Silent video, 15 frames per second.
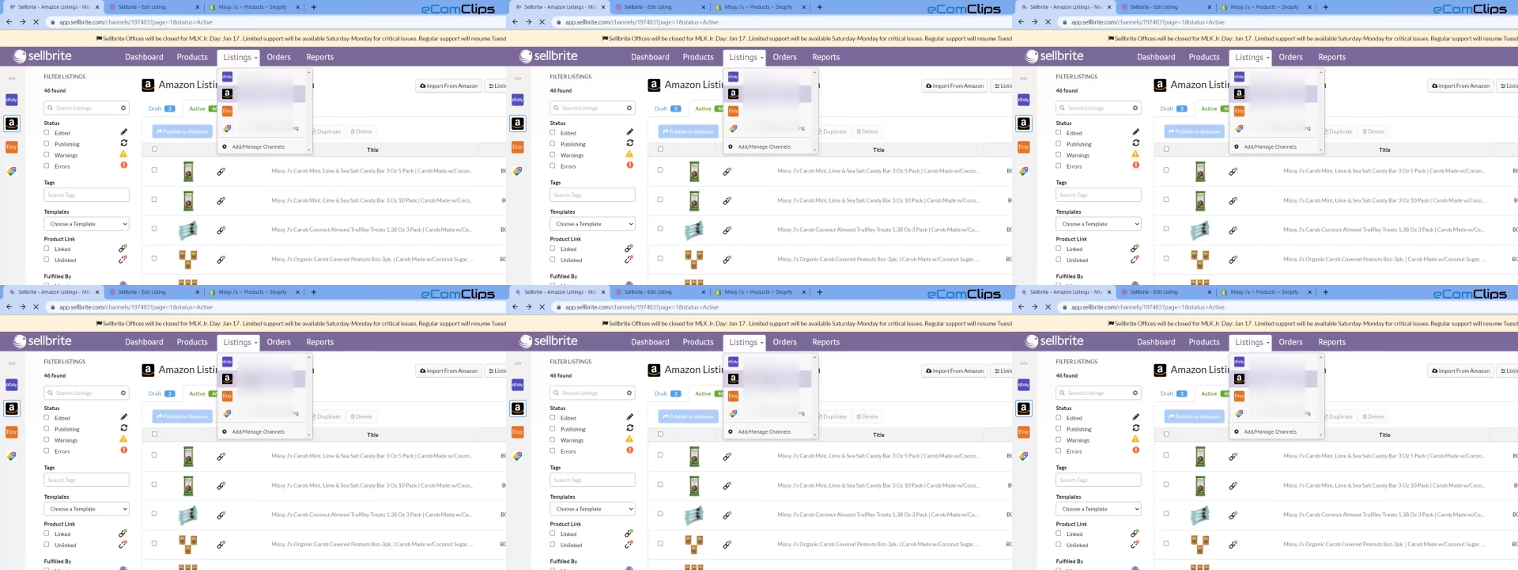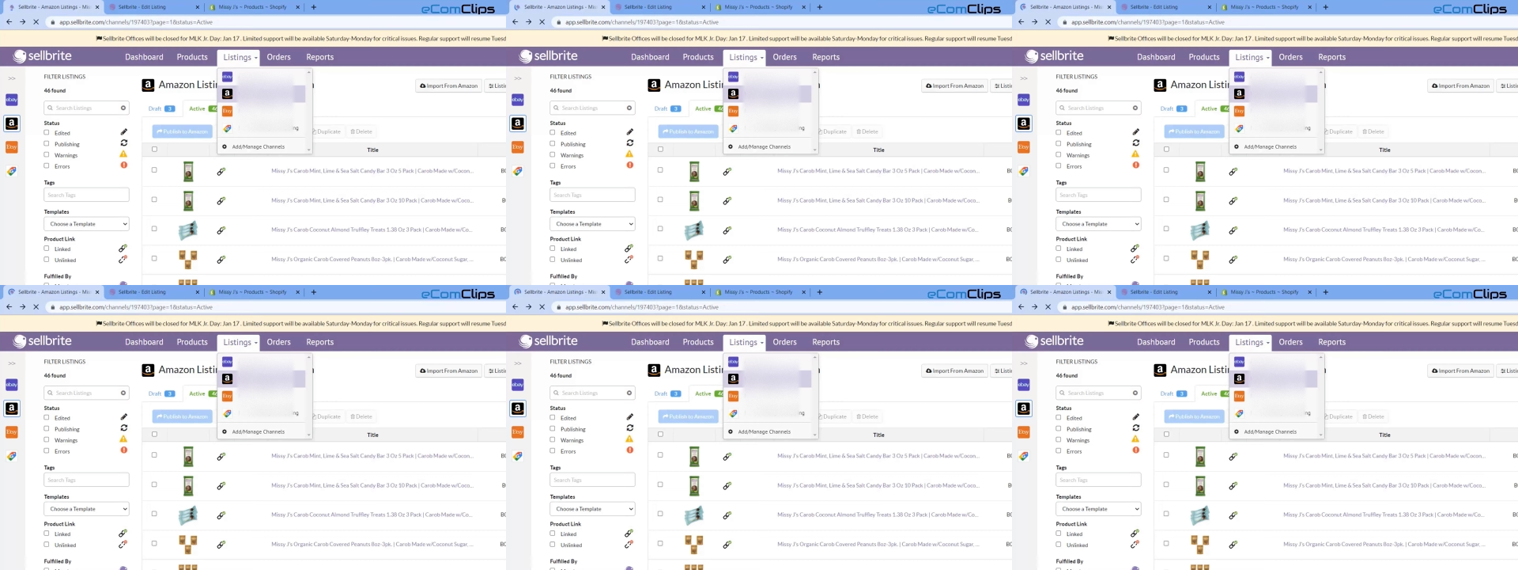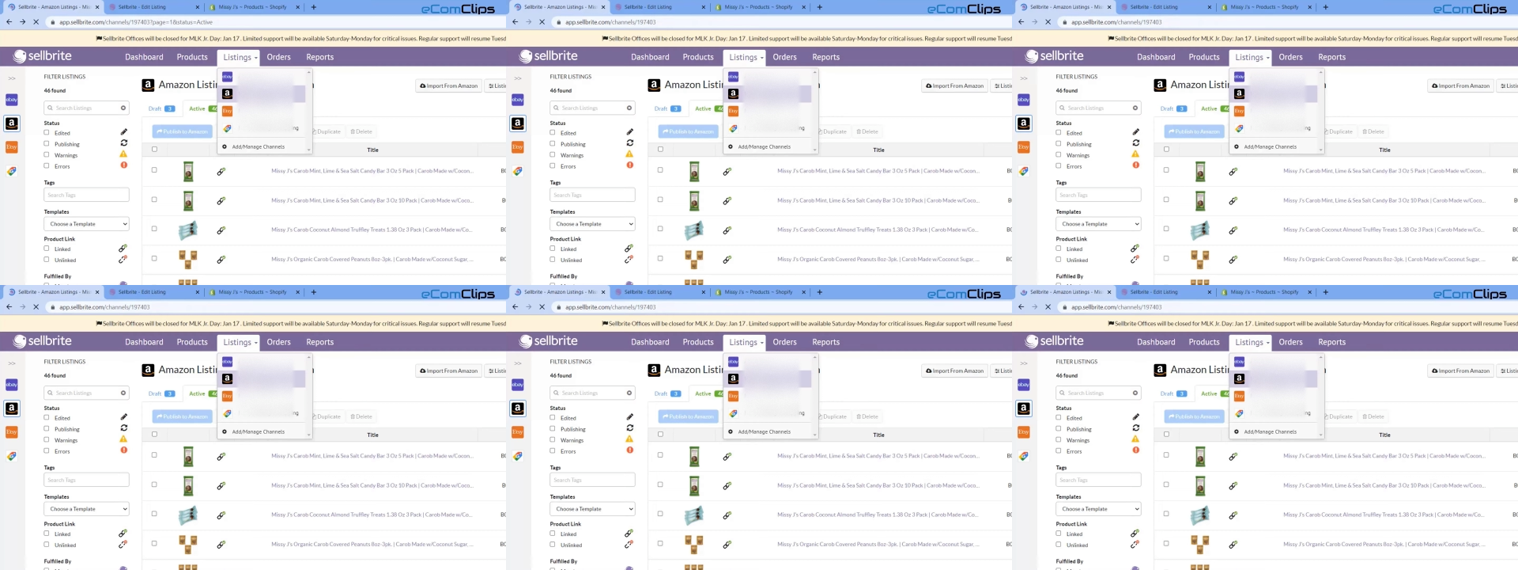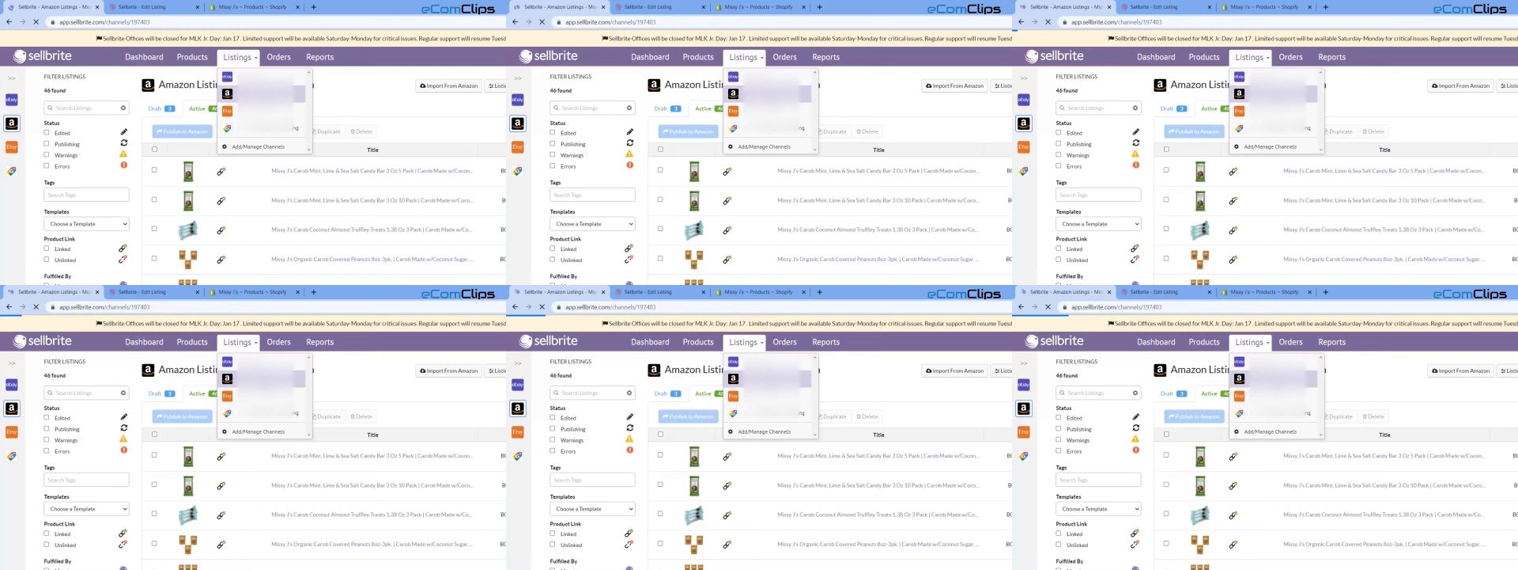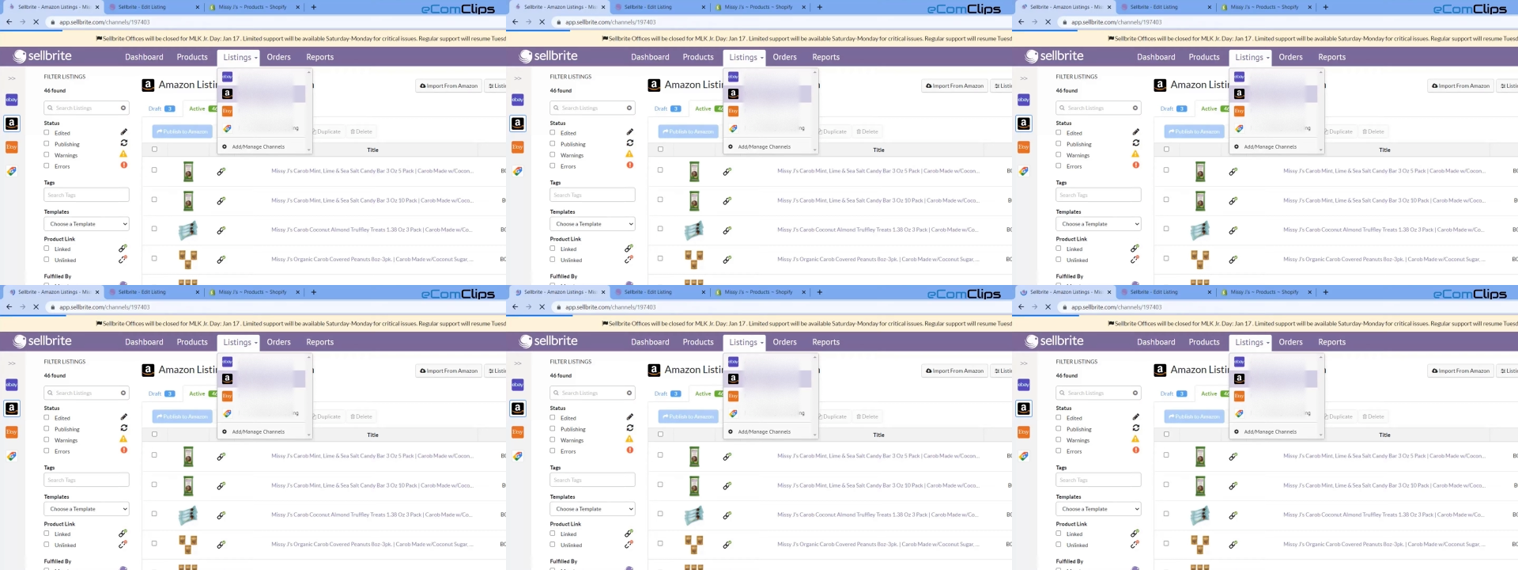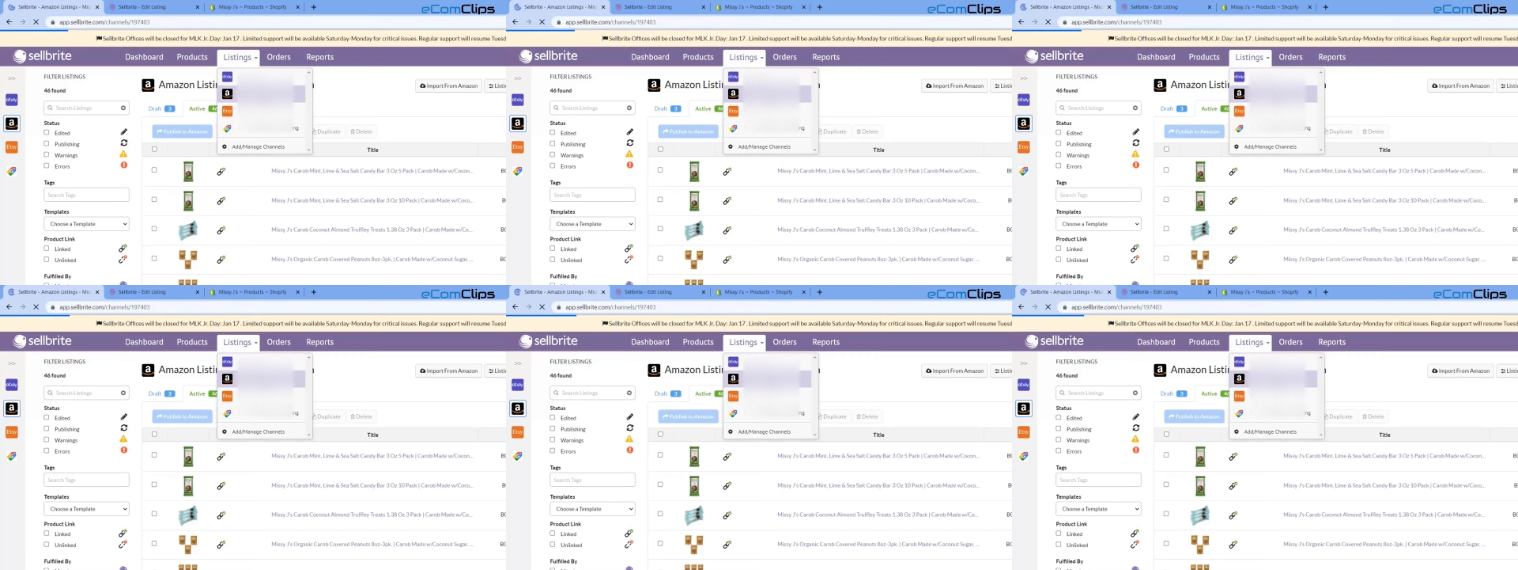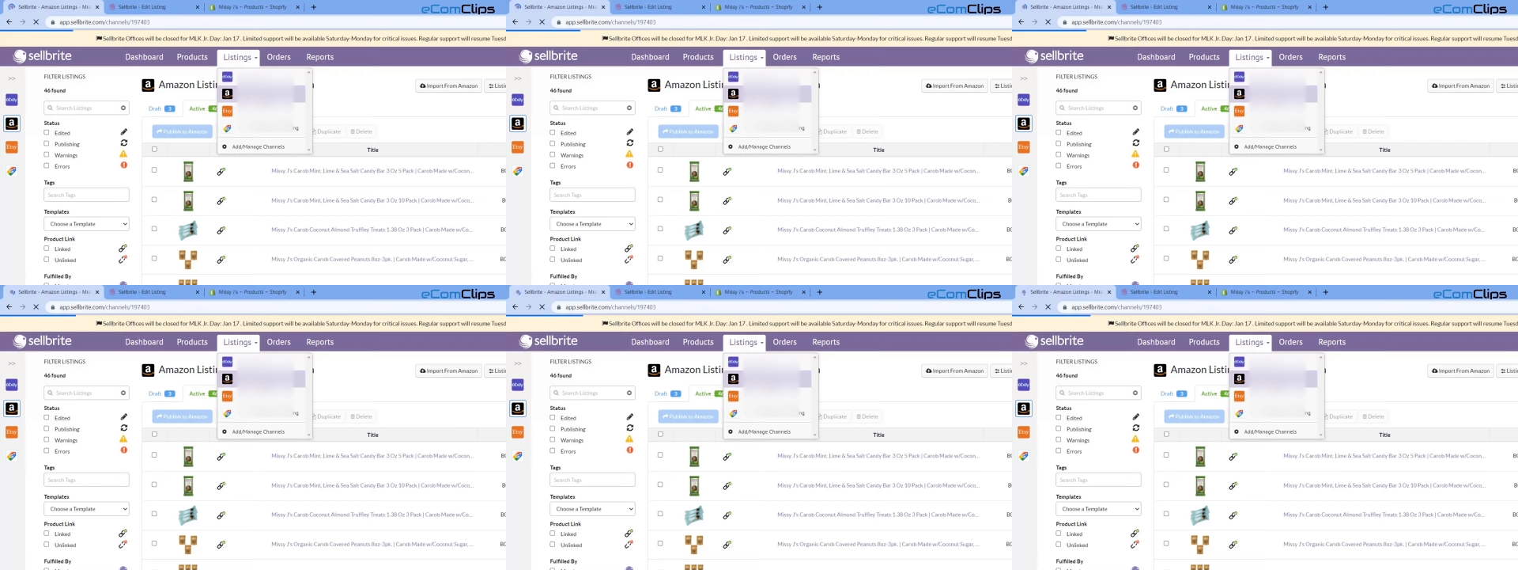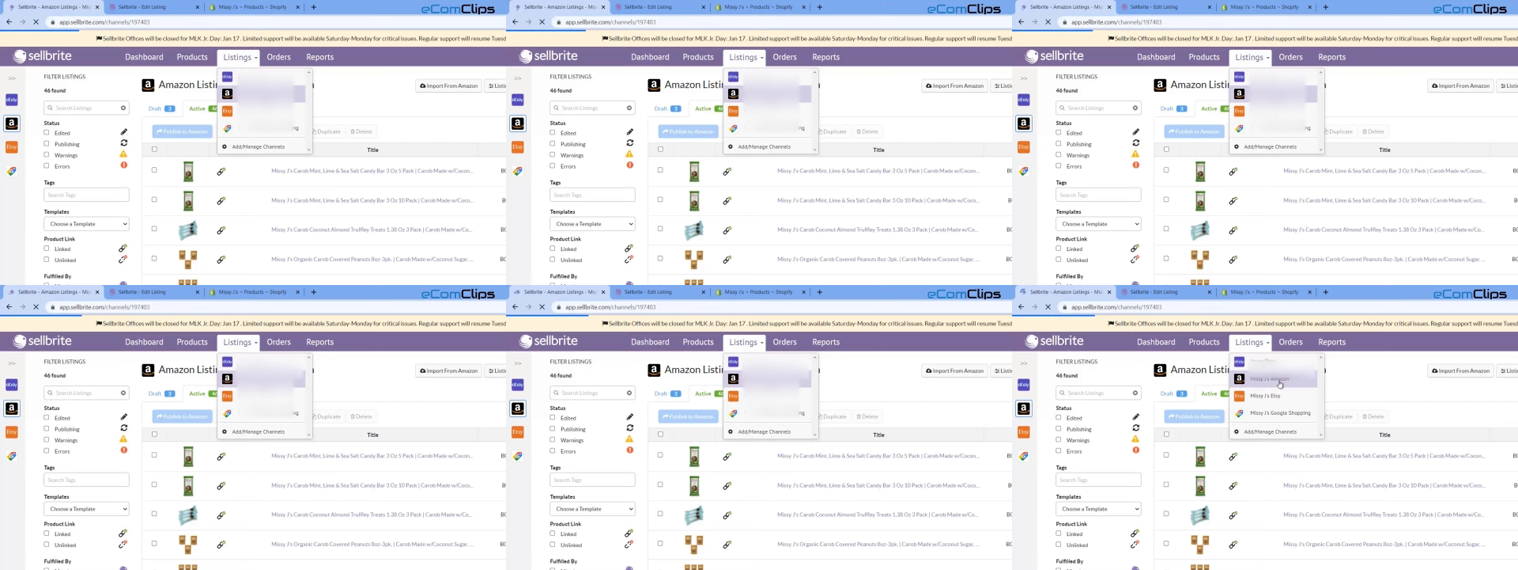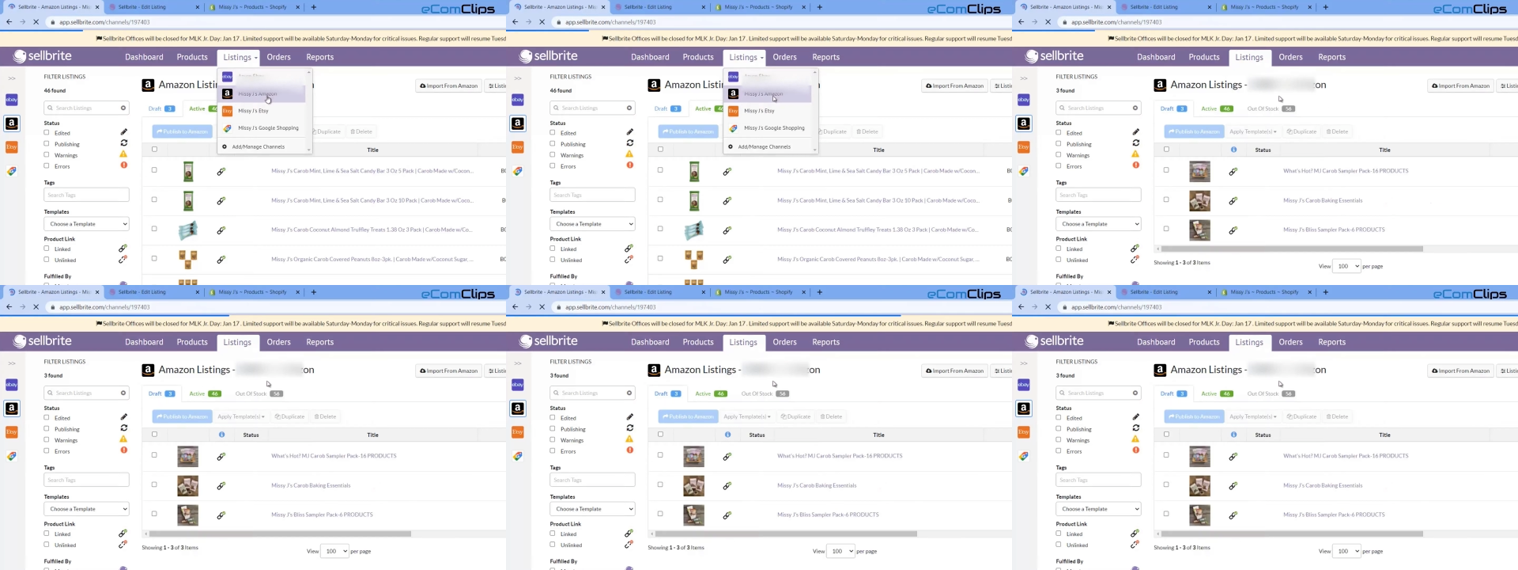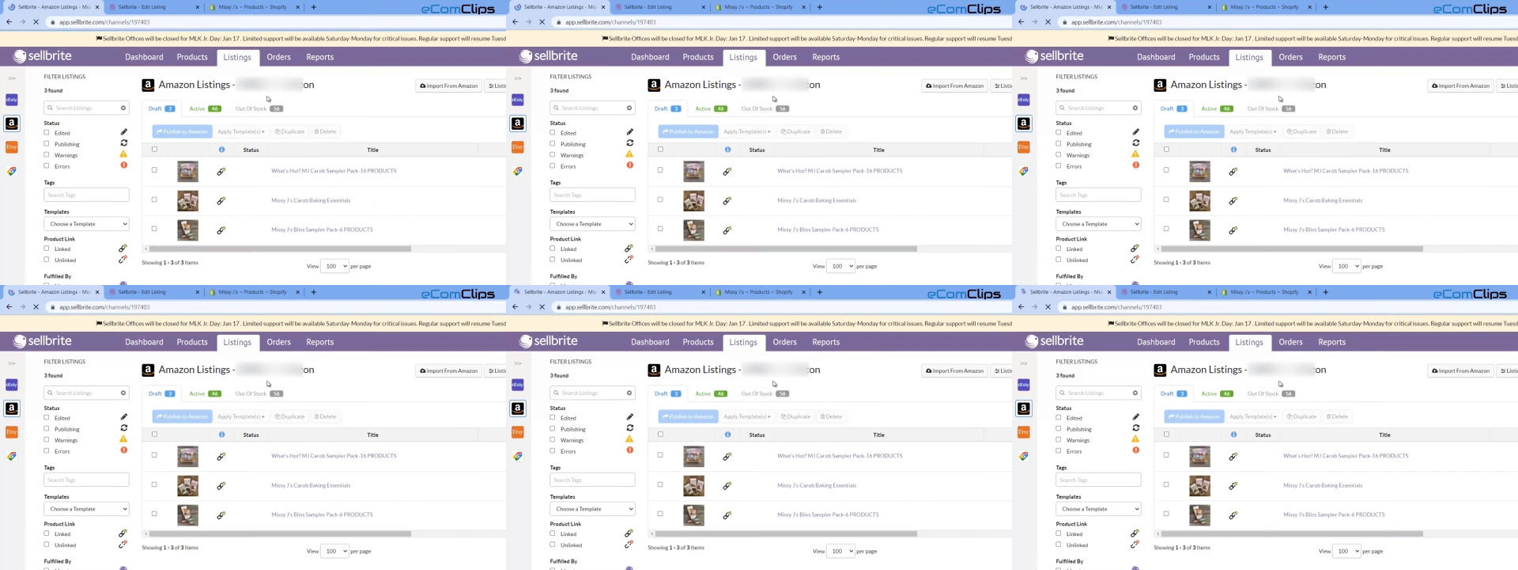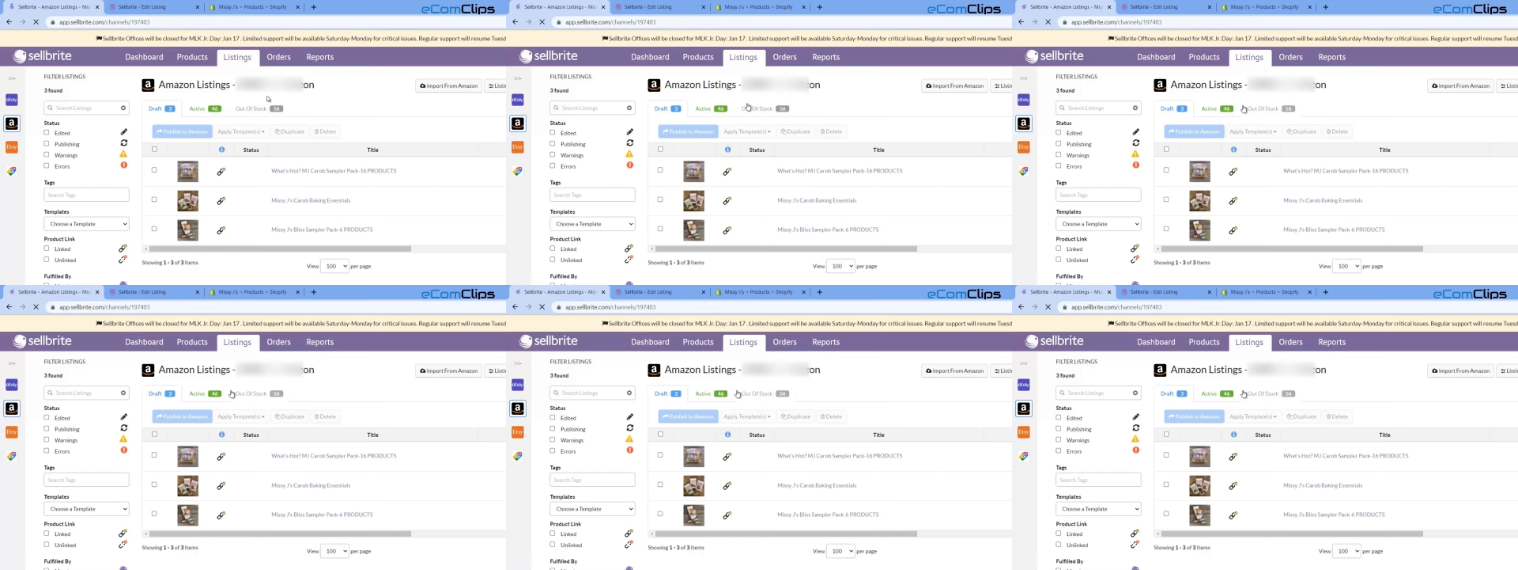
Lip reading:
No face is visible, so there are no lips to read.